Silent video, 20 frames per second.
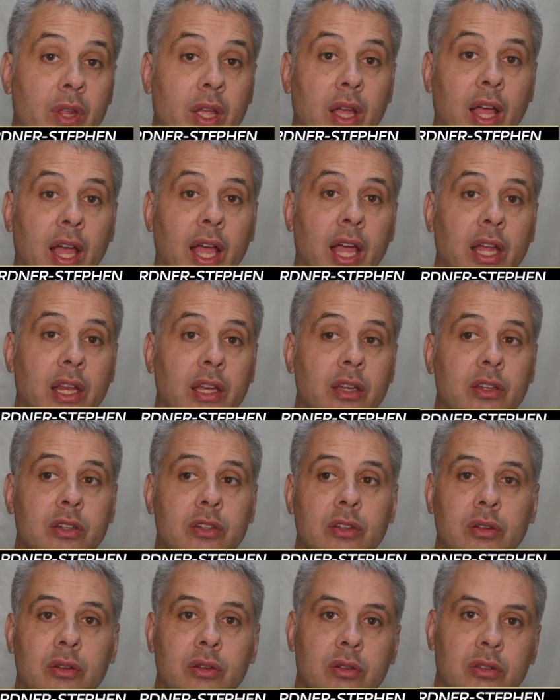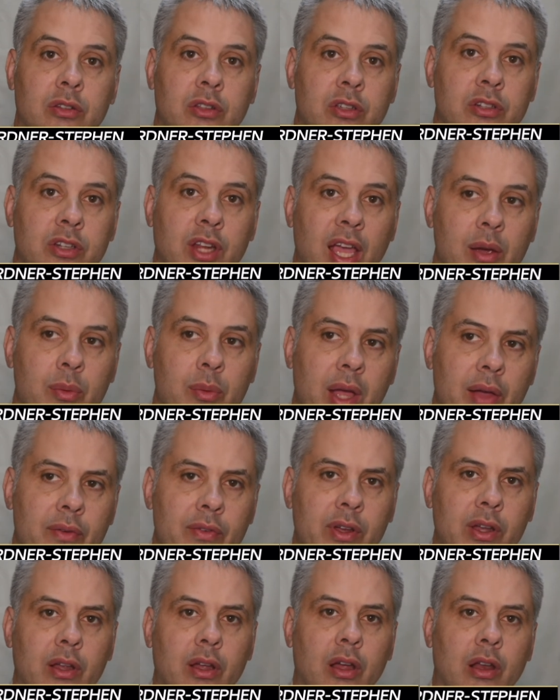and today we're
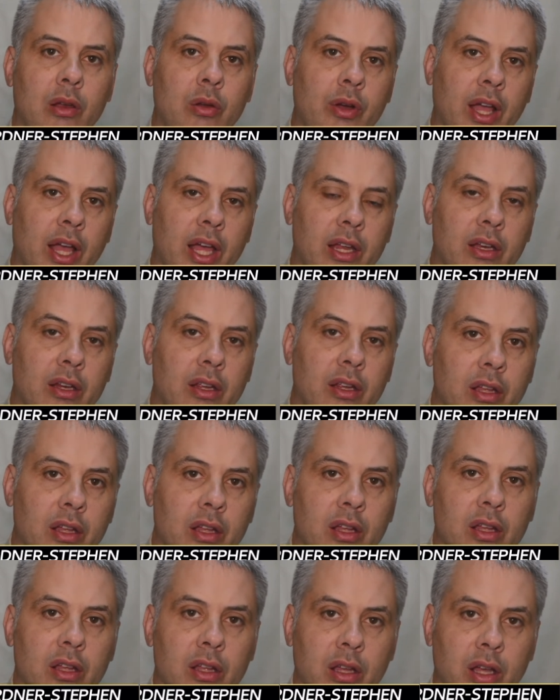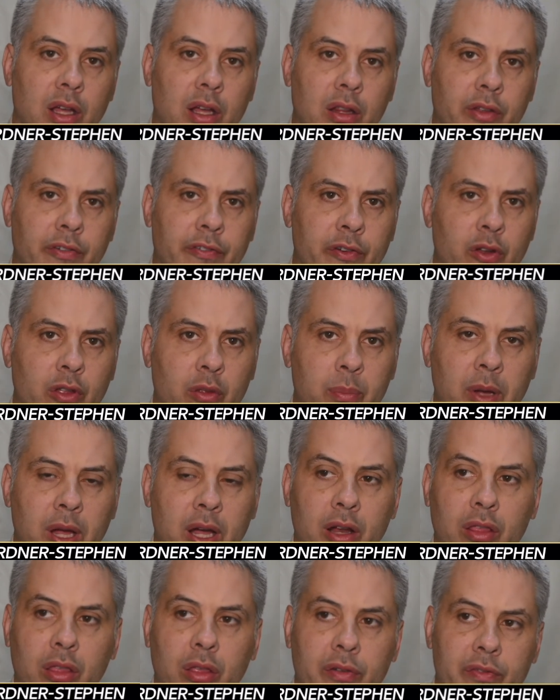having a look at the first
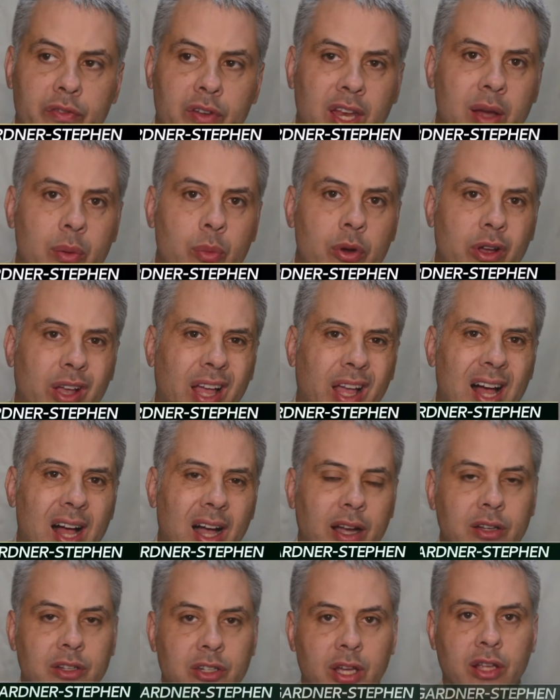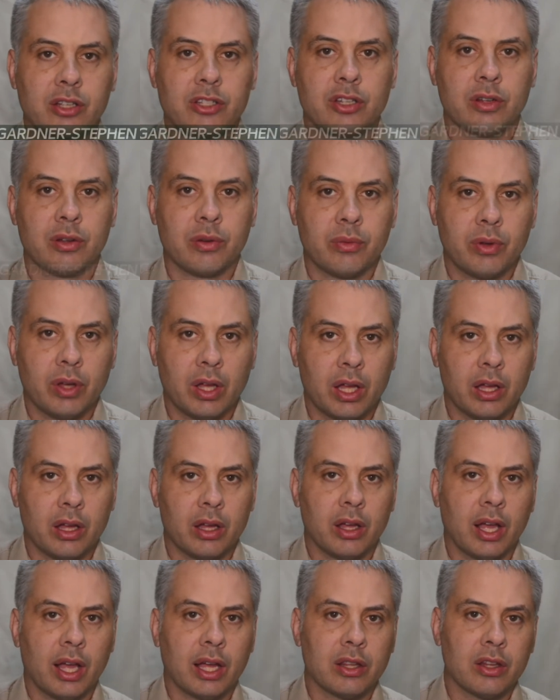parts of network architecture
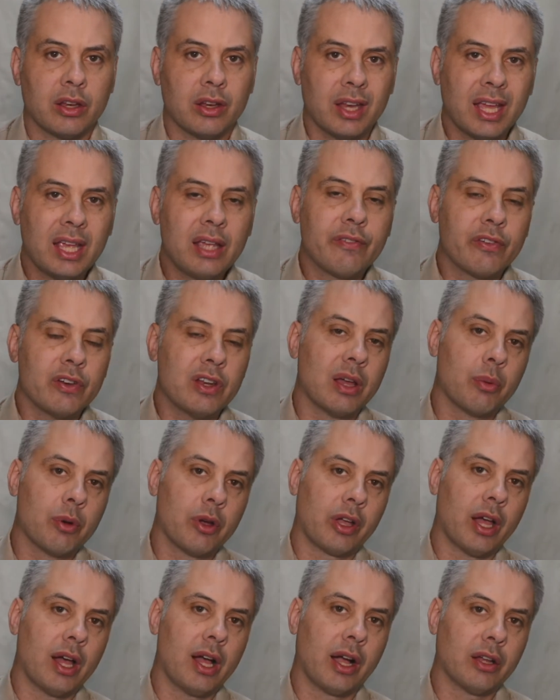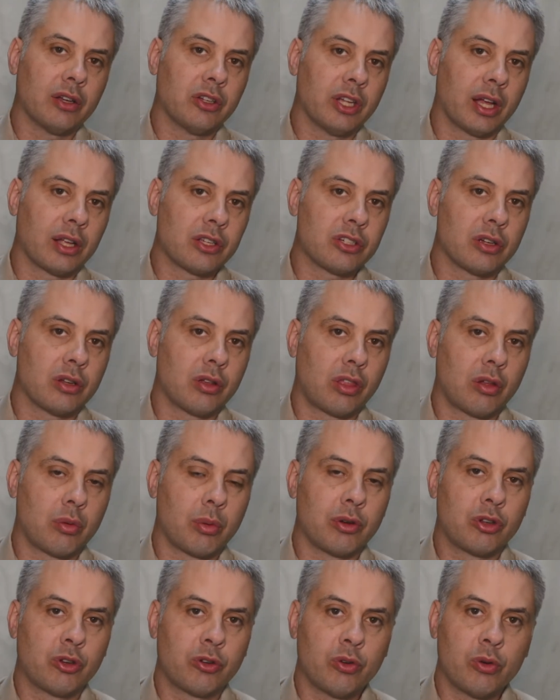and the need for network architecture. So
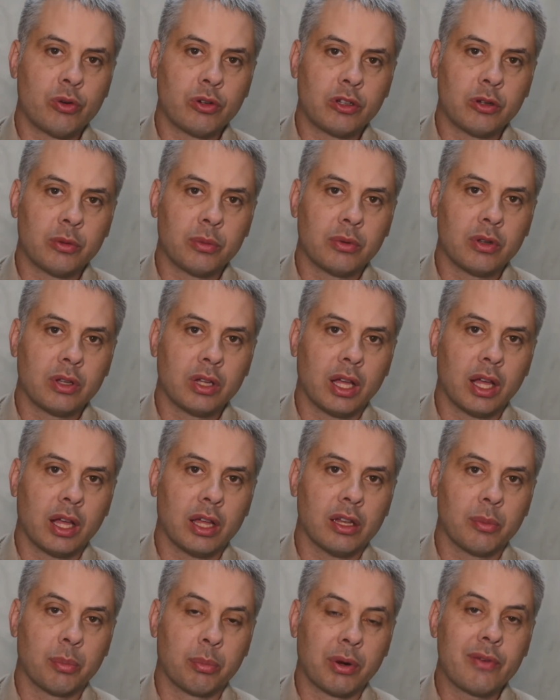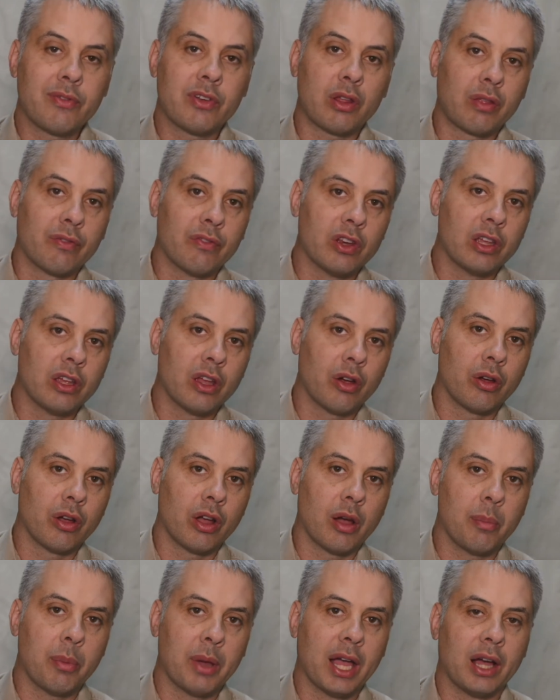we talked in the previous video
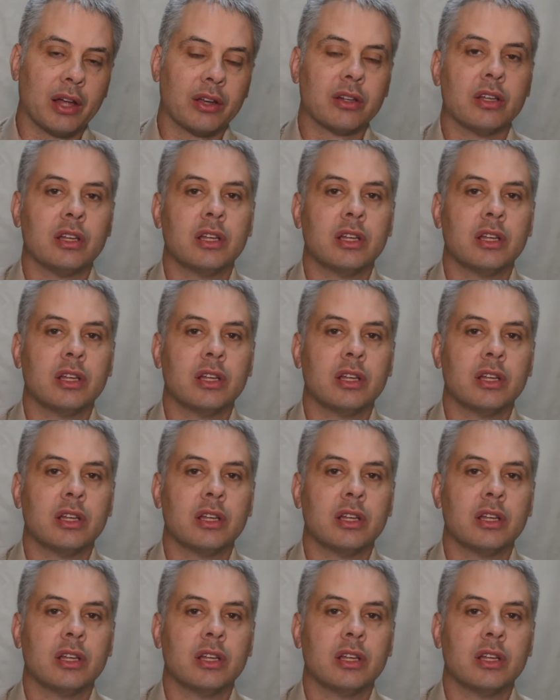about